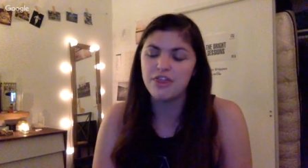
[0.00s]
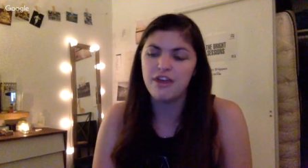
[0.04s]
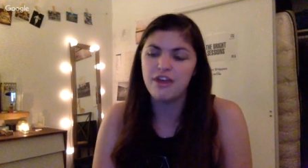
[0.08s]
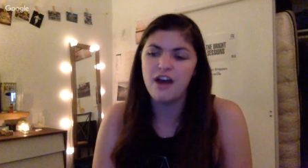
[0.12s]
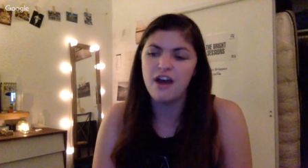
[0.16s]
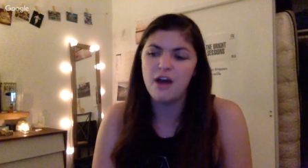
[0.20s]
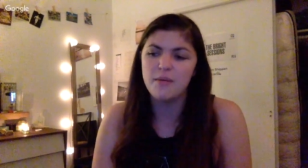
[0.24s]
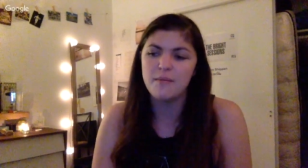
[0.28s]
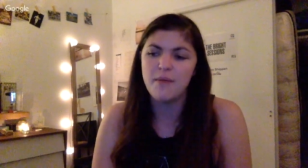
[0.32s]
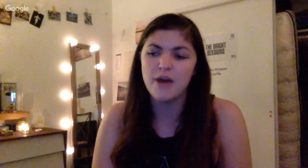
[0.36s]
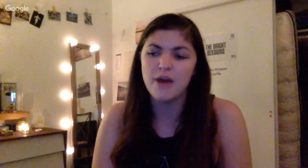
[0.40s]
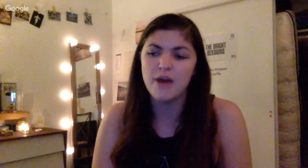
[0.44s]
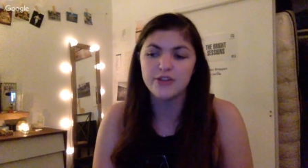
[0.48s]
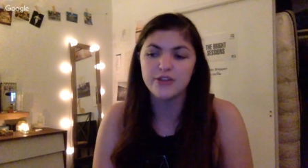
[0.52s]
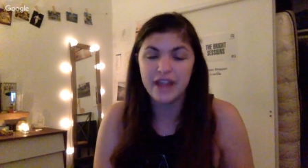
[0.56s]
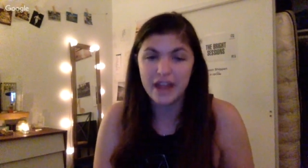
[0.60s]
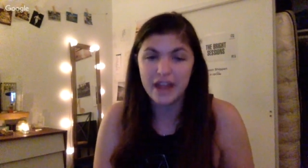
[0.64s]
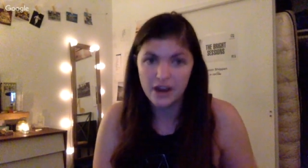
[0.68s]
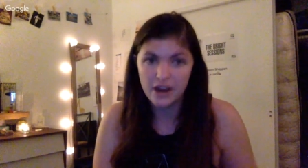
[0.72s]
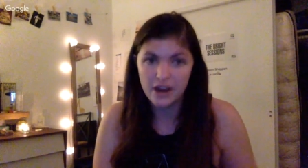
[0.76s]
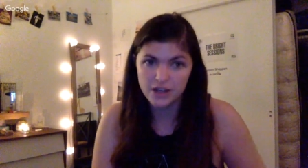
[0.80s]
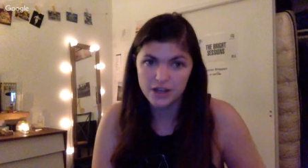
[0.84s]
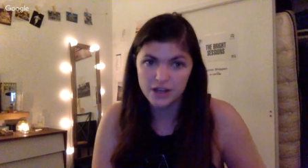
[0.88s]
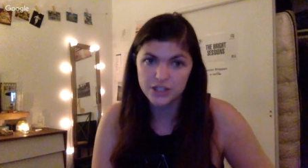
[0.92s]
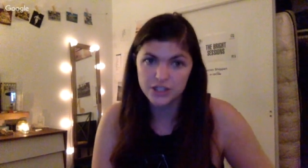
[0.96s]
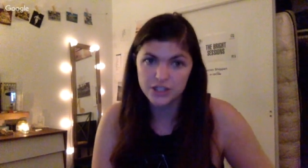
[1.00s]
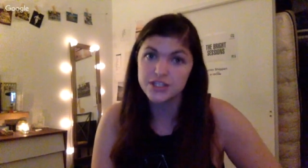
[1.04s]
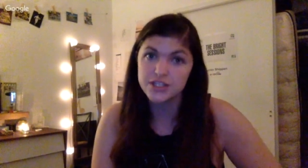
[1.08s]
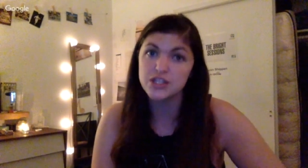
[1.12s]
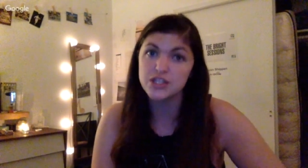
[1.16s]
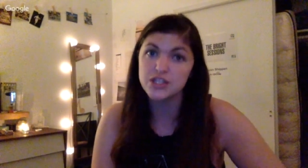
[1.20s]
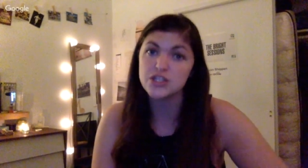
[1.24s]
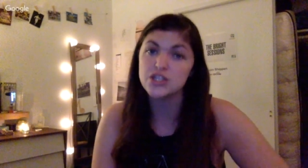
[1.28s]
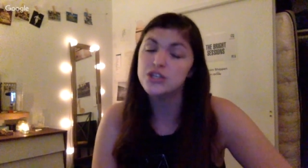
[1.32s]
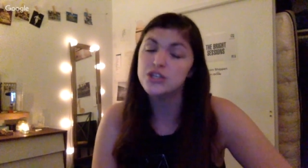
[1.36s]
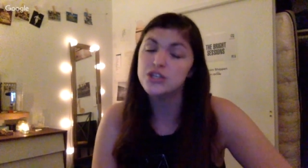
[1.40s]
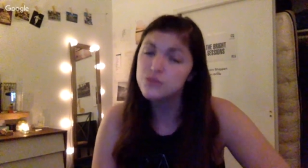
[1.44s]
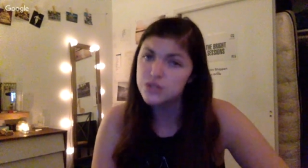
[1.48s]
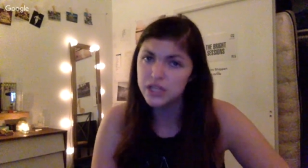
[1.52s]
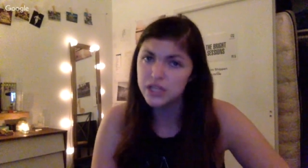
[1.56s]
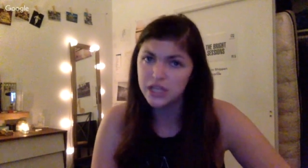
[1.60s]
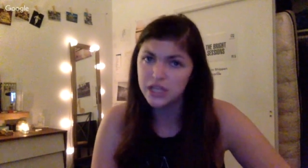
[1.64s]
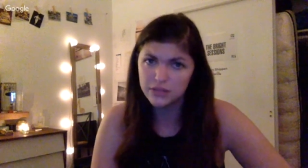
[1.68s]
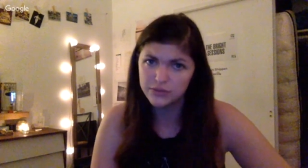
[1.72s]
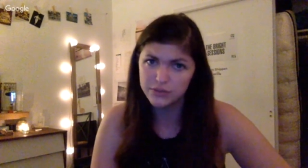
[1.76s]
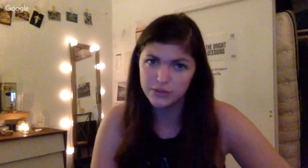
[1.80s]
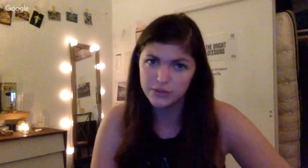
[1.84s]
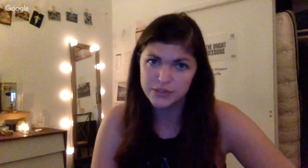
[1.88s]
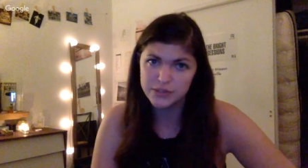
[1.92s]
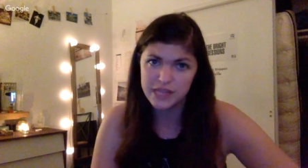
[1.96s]
other characters has hugely
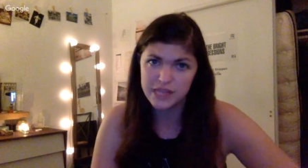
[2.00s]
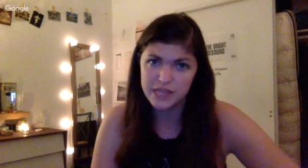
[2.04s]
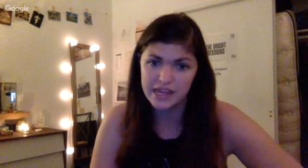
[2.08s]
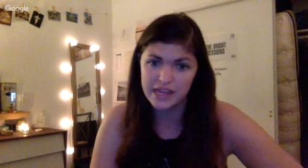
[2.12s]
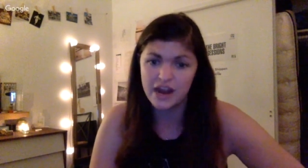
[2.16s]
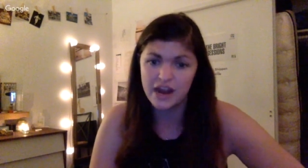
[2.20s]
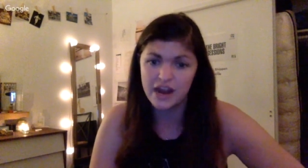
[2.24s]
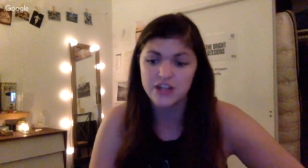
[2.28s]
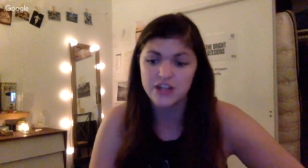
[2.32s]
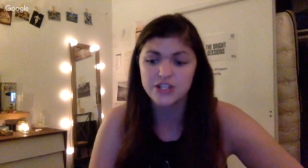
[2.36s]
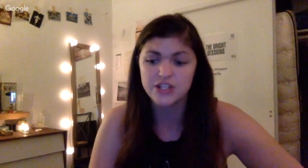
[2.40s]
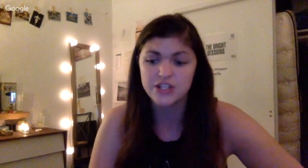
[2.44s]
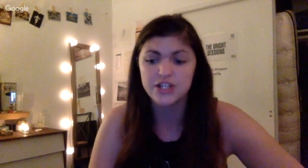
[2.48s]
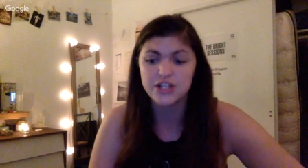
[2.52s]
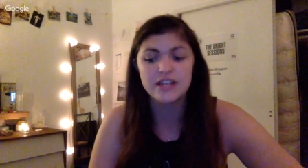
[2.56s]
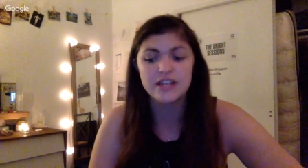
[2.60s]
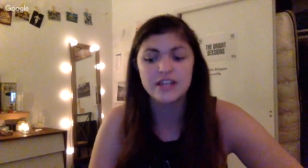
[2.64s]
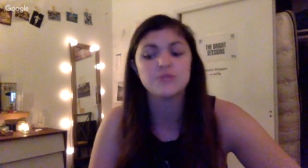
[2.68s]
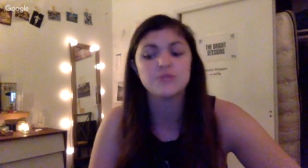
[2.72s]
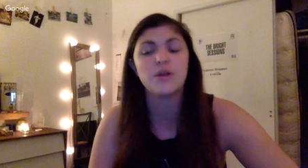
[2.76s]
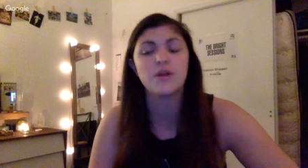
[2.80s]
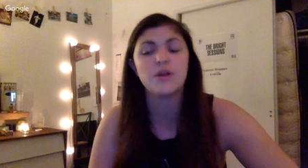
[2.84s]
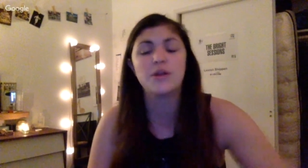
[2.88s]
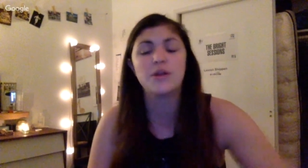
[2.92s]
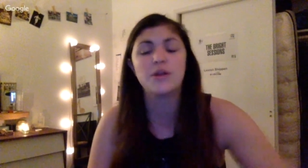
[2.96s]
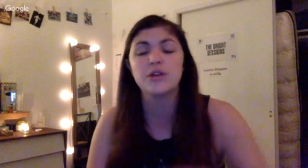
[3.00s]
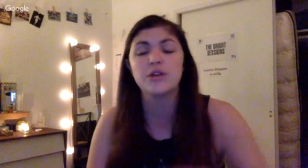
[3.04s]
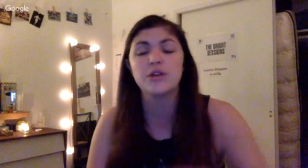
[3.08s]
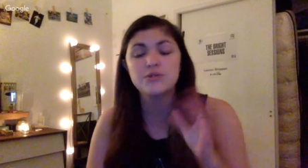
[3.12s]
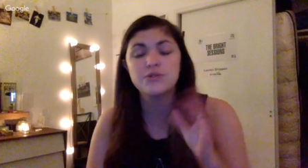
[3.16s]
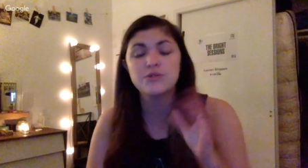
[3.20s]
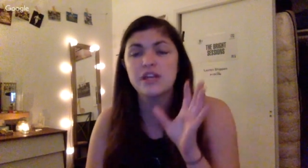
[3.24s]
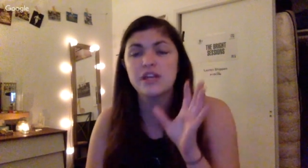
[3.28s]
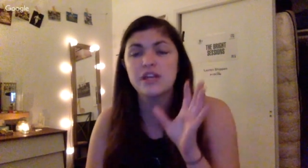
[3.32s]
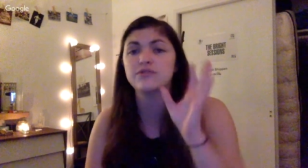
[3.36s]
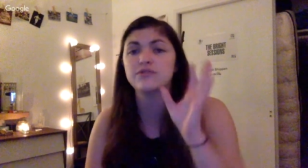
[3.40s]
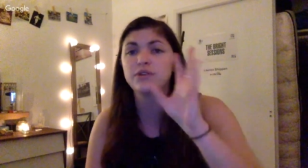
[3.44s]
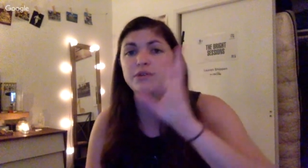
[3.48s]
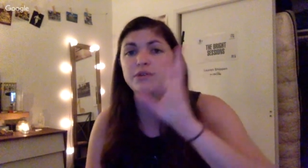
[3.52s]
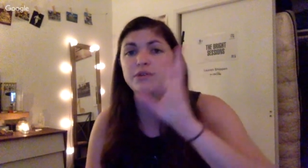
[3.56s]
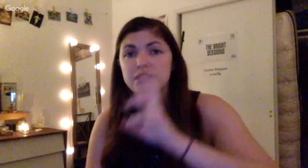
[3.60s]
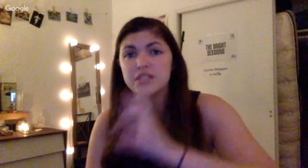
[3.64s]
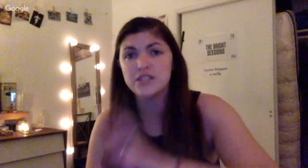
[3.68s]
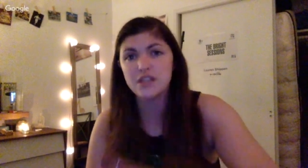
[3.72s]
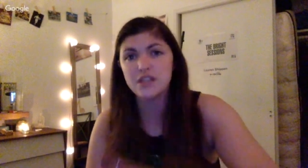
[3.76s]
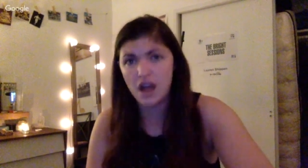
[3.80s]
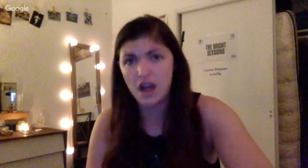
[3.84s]
influenced that character, and as a result, hugely influenced